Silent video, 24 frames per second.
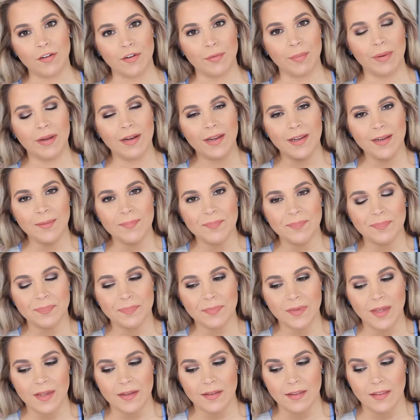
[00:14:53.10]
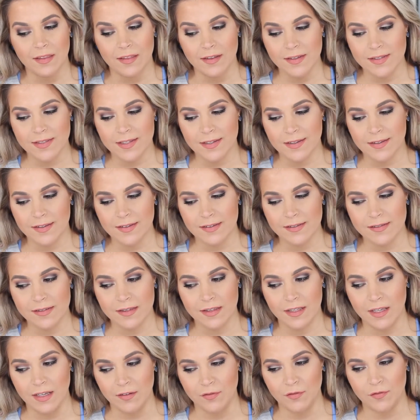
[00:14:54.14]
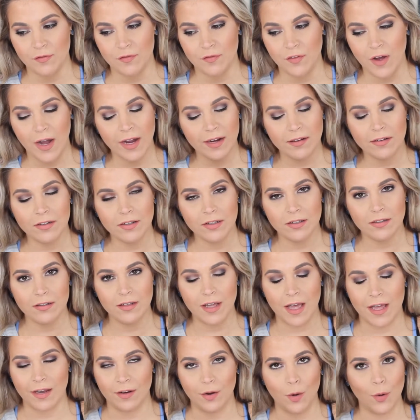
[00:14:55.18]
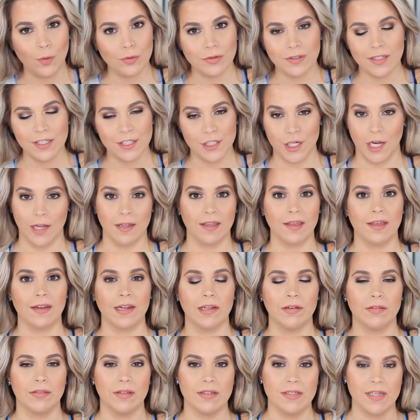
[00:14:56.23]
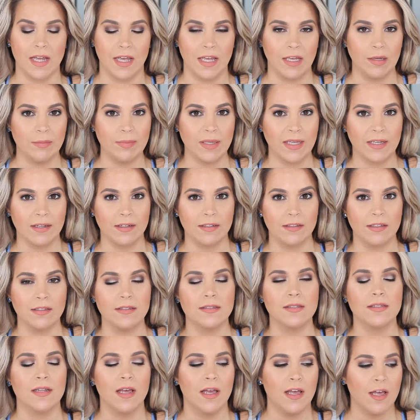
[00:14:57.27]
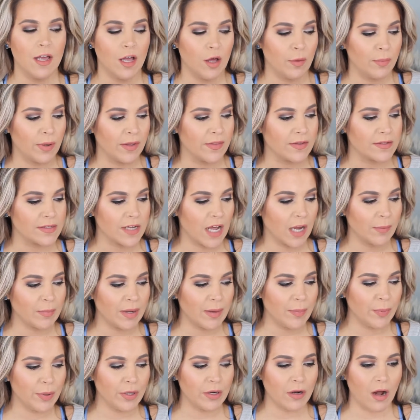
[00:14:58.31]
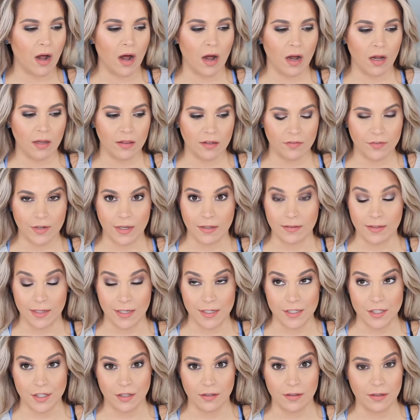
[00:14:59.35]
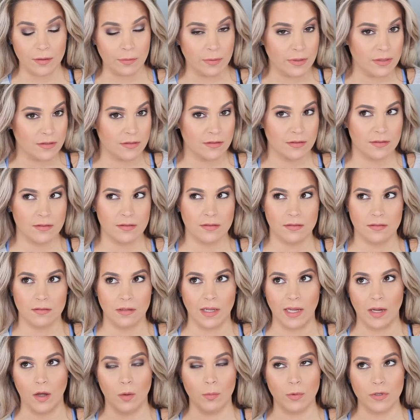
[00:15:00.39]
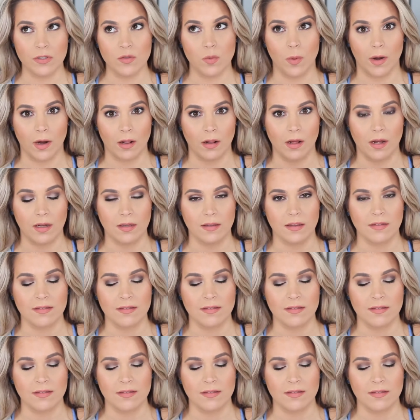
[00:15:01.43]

everybody. This is the final and only check-in of the day because by the time I put on the foundation, it was like almost 1 o'clock